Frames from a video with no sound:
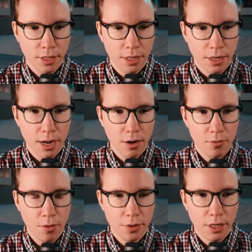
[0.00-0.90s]
Now
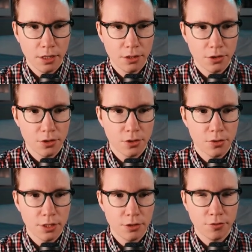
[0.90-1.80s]
what we need to do
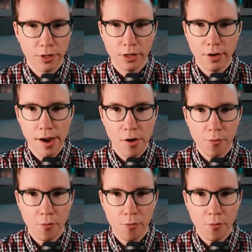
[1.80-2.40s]
is figure out how